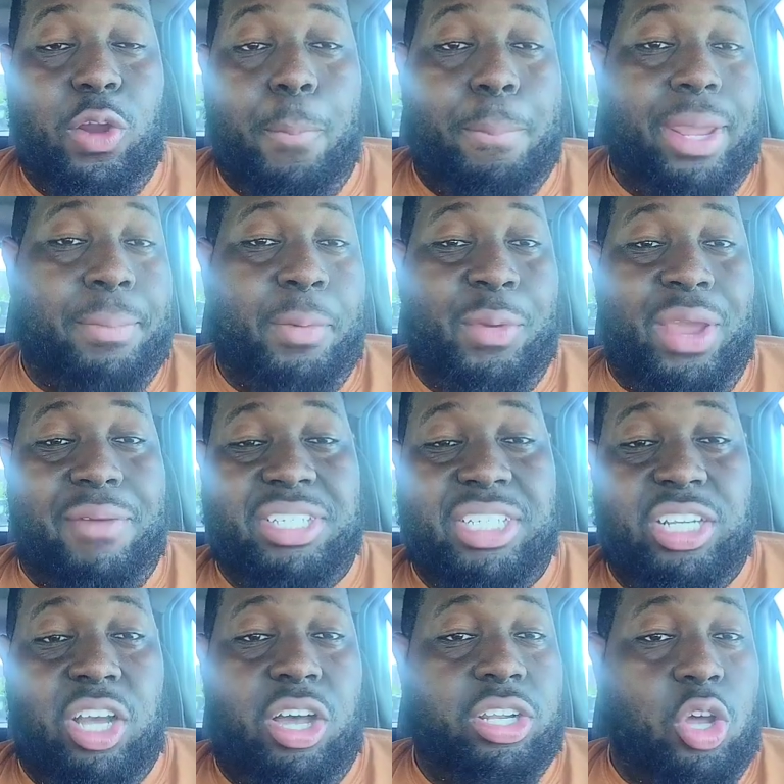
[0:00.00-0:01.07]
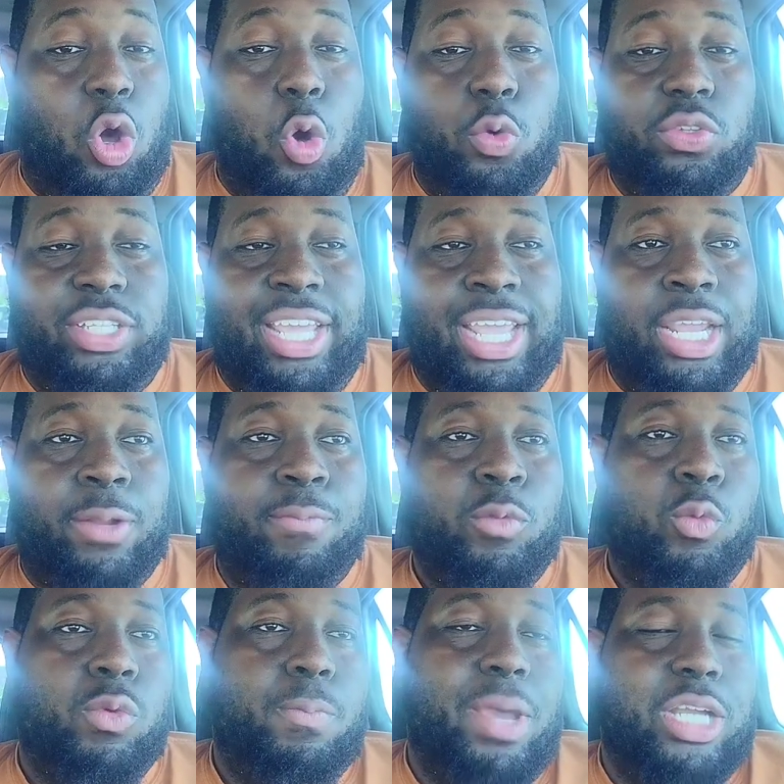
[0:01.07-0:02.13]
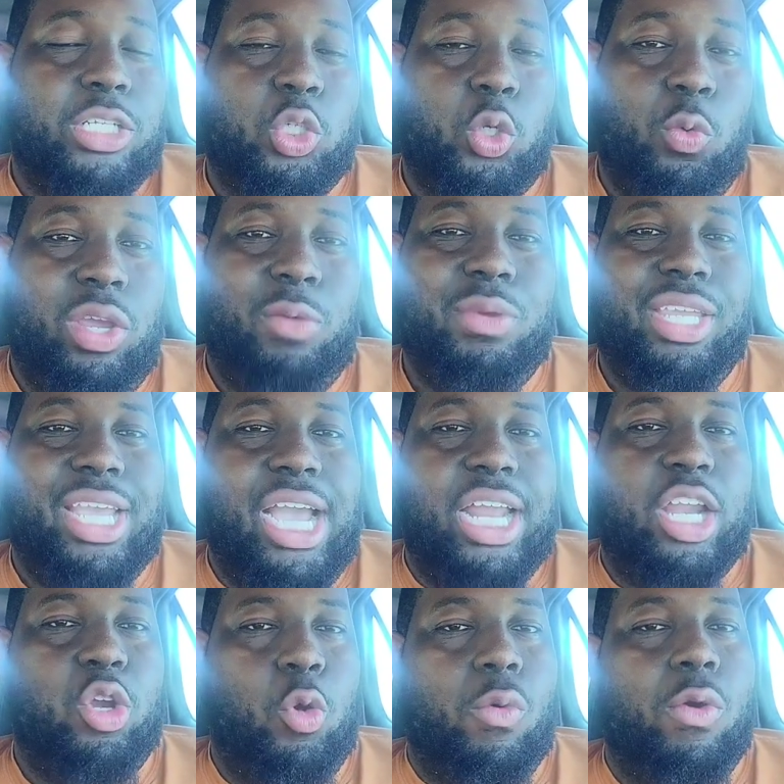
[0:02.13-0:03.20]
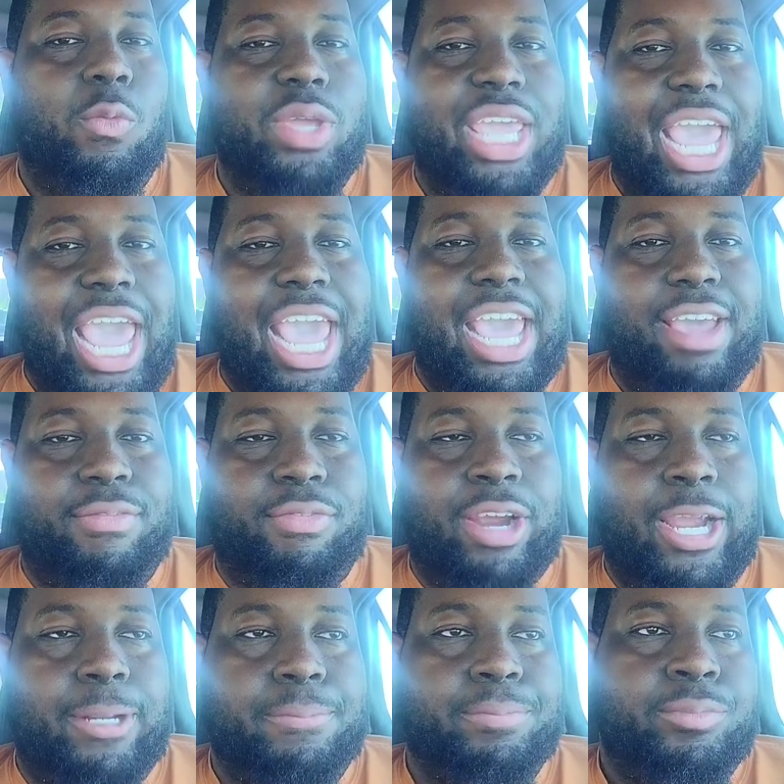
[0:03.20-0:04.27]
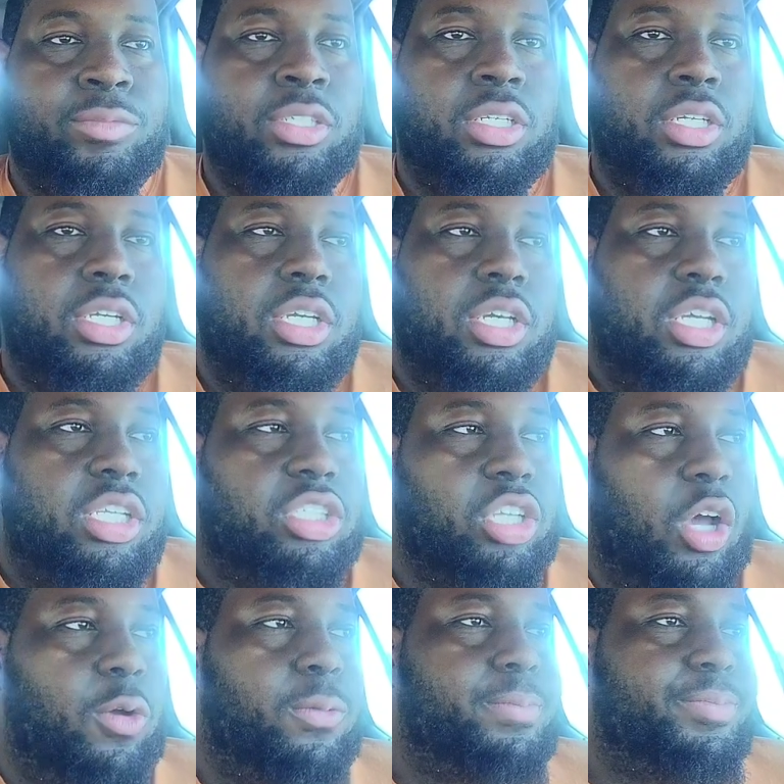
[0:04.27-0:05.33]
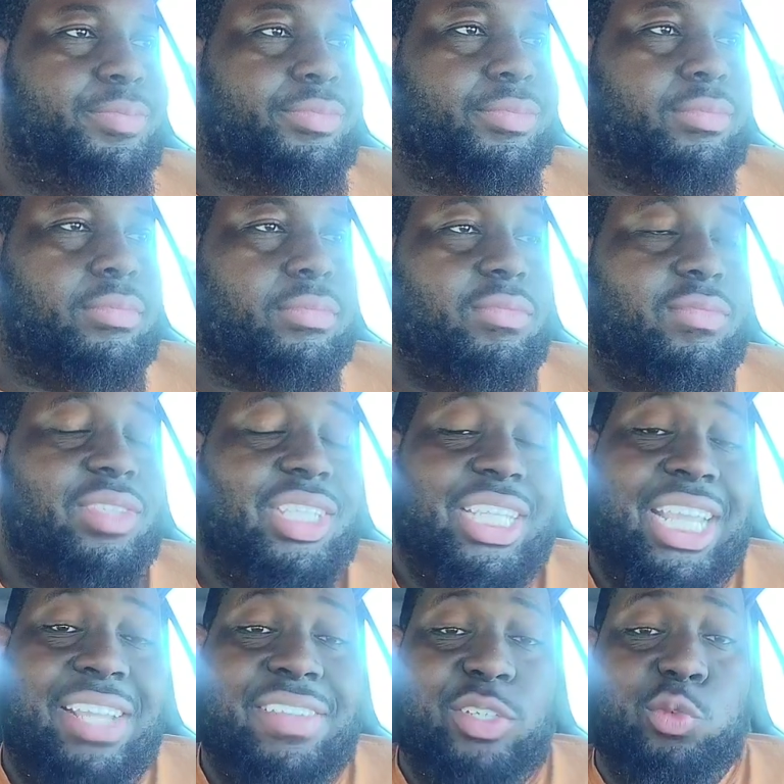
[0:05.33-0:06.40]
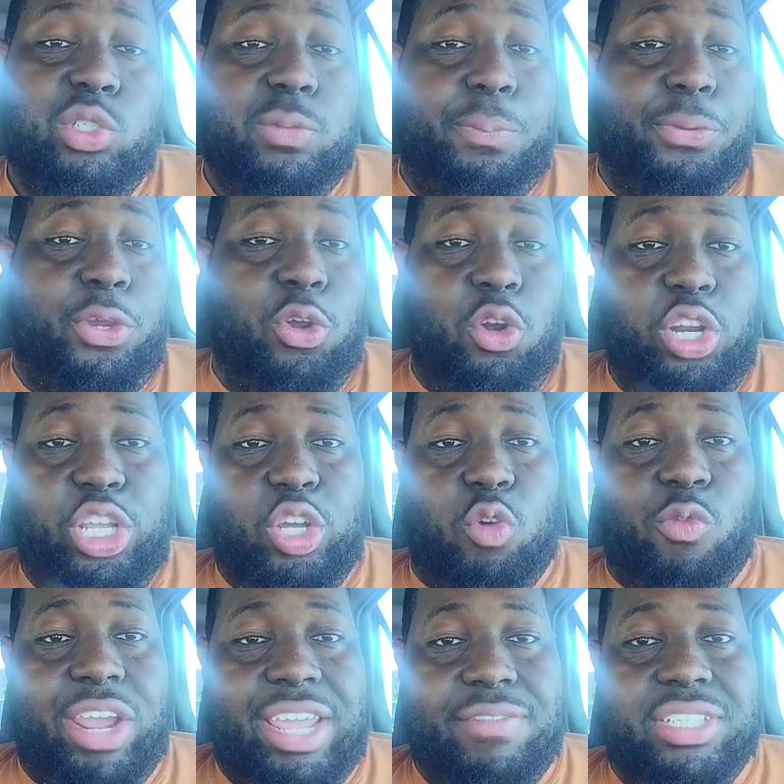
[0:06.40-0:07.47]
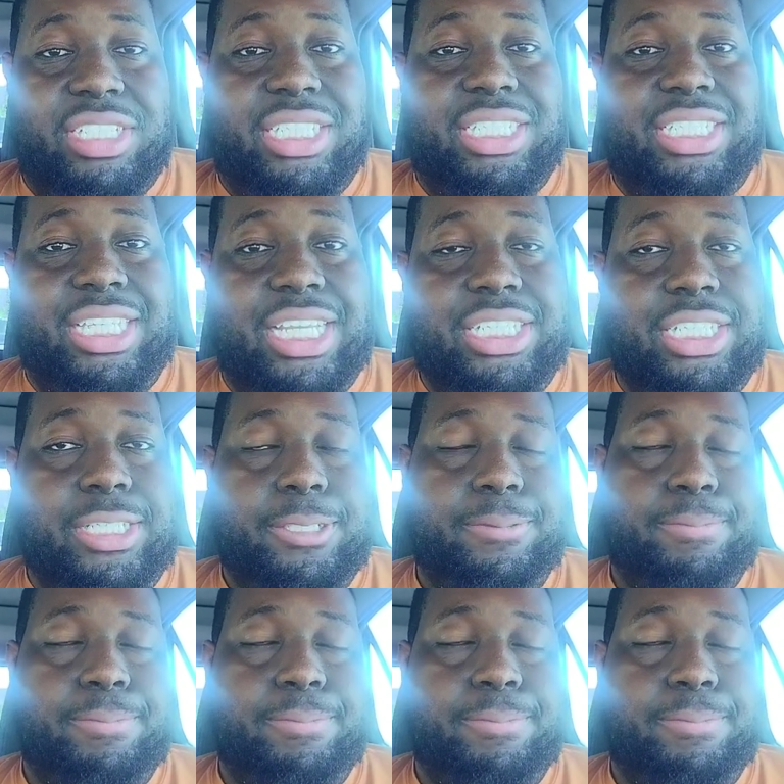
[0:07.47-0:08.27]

bit, but we haven't seen the whole thing. With Patrick Queen, we kind of know what we have, right? So if this was purely a Ravens decision,